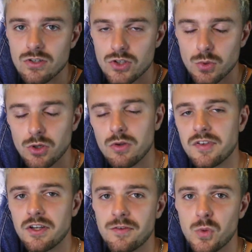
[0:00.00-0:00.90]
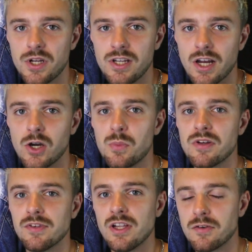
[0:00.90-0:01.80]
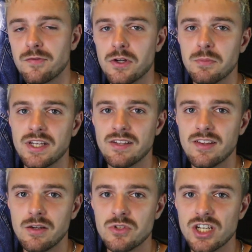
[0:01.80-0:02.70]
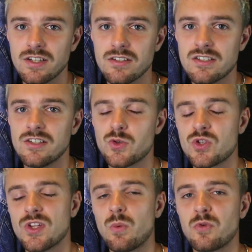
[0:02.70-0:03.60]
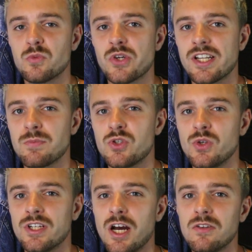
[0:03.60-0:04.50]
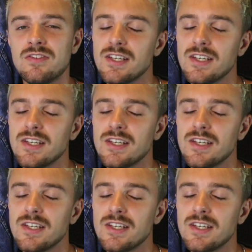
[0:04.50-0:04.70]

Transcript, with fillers: So with all of that out of the way, I hope you have a lot of fun making denim jackets. This was Tom from Dreadlabs tuning out.